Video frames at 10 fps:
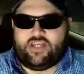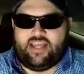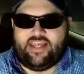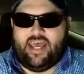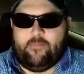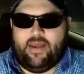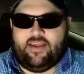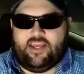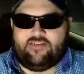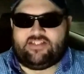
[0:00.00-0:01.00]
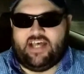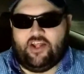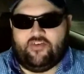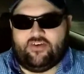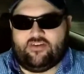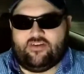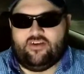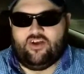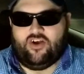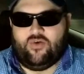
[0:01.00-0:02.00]
take that and make gifts out of it.
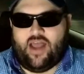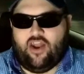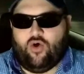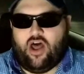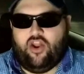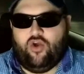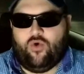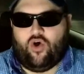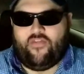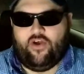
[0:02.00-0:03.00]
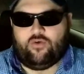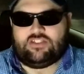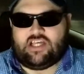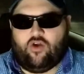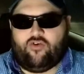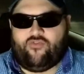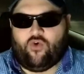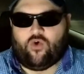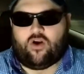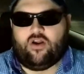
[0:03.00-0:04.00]
You know, I know, I know, I think on the Stylo
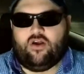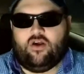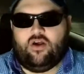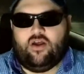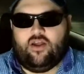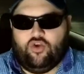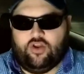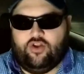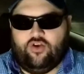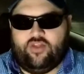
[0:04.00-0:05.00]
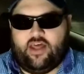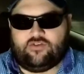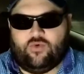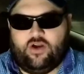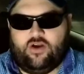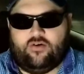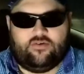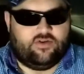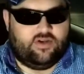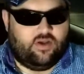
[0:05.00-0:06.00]
4, you can do that as well.
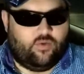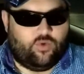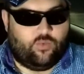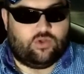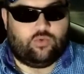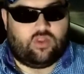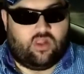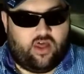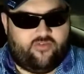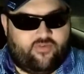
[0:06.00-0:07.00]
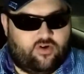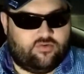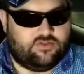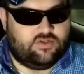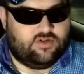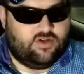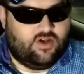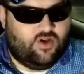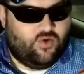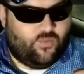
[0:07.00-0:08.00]
Uh, with, with a lot of phones.
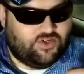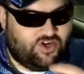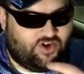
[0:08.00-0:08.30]
What's